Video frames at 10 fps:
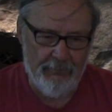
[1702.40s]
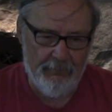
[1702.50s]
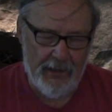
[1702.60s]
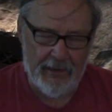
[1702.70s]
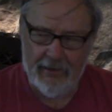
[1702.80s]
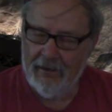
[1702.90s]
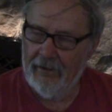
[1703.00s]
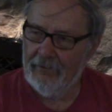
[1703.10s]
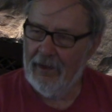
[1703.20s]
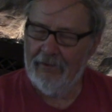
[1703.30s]
bacon
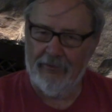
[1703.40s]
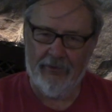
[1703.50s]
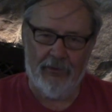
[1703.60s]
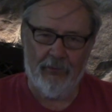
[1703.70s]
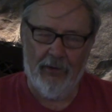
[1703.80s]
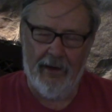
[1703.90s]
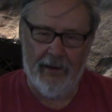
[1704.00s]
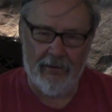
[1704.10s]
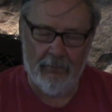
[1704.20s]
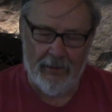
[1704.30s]
and others are
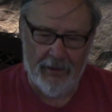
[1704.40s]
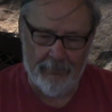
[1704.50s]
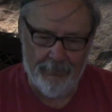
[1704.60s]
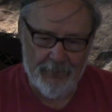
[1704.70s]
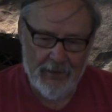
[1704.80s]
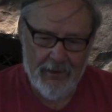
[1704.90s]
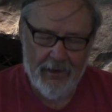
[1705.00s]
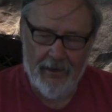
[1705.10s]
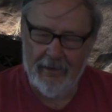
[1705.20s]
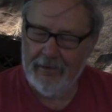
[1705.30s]
wild about
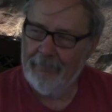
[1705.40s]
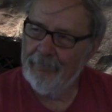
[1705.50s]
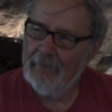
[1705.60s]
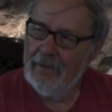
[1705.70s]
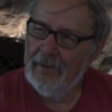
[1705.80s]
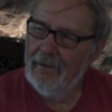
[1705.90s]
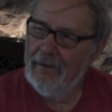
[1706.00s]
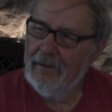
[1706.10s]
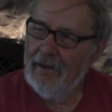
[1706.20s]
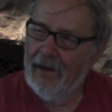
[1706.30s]
honey.
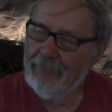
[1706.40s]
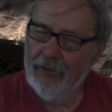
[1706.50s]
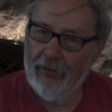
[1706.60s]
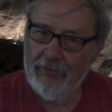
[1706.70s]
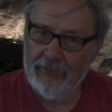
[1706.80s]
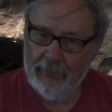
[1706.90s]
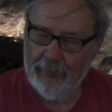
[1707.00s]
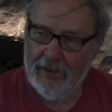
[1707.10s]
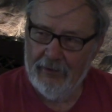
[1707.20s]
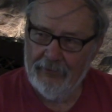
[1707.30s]
I've known some
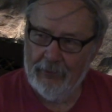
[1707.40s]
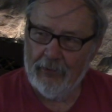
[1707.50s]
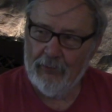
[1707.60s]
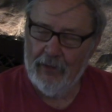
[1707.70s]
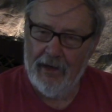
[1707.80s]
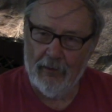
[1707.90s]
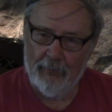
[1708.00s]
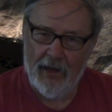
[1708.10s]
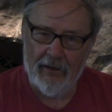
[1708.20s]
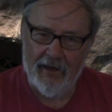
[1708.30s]
bears that were wild
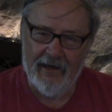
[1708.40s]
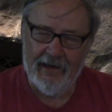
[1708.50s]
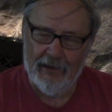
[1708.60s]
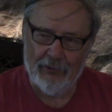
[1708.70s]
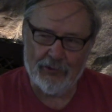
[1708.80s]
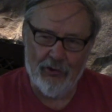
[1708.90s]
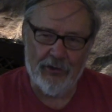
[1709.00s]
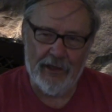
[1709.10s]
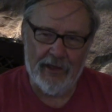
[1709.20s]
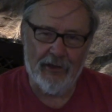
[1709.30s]
about honey. I was
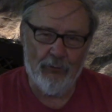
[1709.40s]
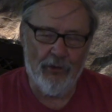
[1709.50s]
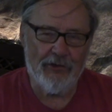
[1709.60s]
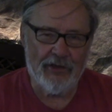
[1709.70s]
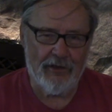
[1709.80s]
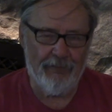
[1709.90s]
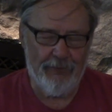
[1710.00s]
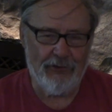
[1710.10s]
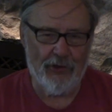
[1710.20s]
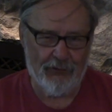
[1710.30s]
cooking in the woods on a
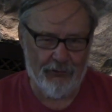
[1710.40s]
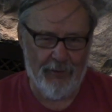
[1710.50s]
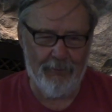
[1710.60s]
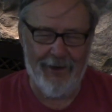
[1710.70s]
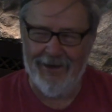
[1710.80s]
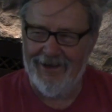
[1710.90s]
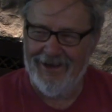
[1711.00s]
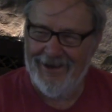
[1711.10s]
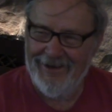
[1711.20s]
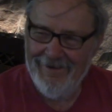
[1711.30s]
fishing trip
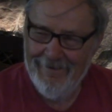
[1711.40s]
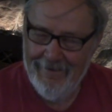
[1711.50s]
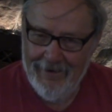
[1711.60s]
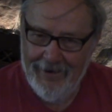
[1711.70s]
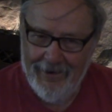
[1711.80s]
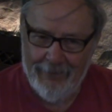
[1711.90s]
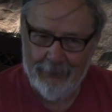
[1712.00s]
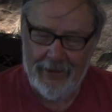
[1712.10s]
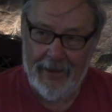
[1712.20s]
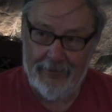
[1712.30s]
and
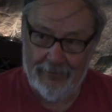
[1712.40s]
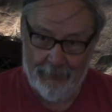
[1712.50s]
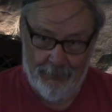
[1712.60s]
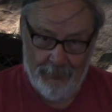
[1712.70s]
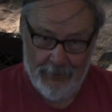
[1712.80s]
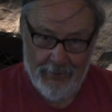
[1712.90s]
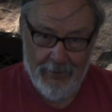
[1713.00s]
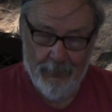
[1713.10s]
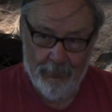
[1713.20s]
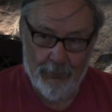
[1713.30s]
we had some
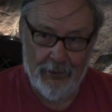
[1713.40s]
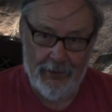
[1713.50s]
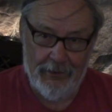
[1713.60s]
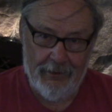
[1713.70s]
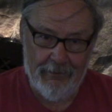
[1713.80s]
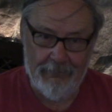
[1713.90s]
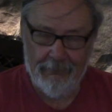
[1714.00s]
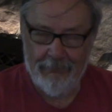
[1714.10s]
pretty